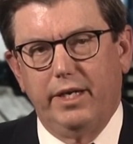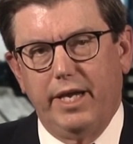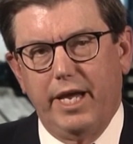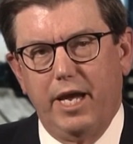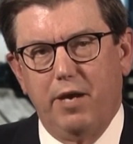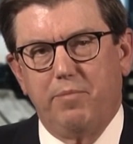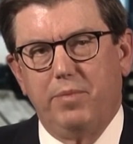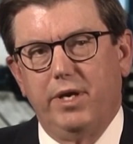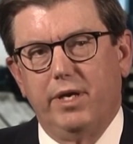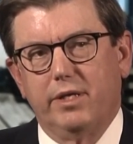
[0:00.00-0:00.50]

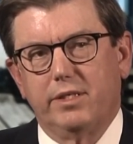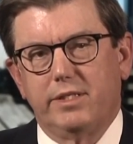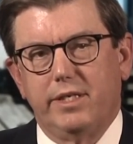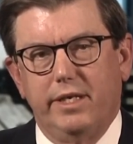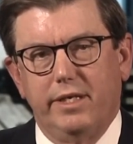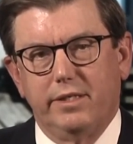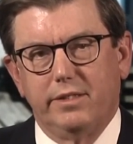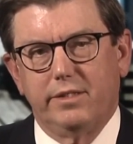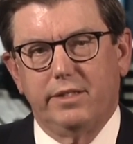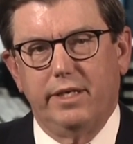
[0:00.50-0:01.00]
CapEx
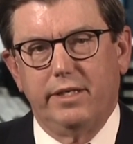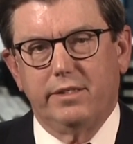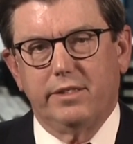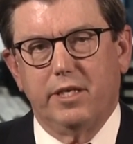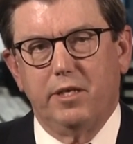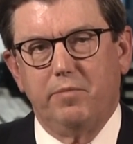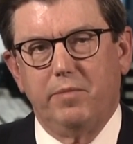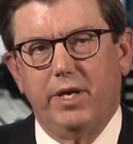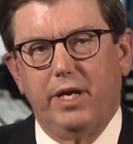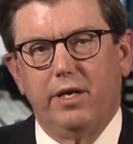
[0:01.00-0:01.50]
has, has
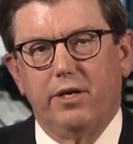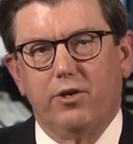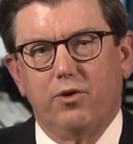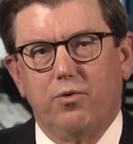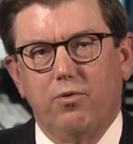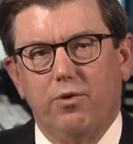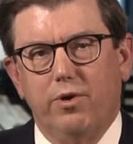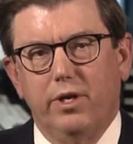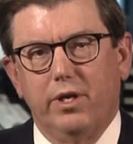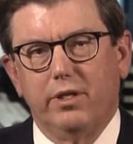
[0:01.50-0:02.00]
come down
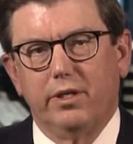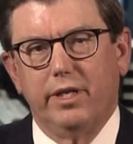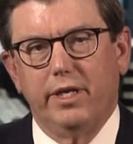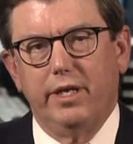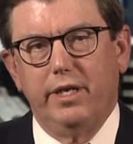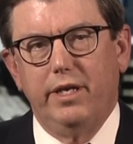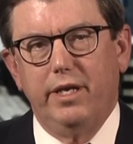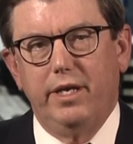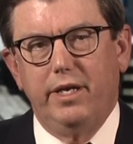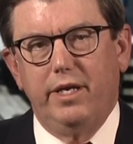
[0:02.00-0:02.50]

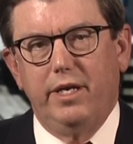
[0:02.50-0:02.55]
accordingly.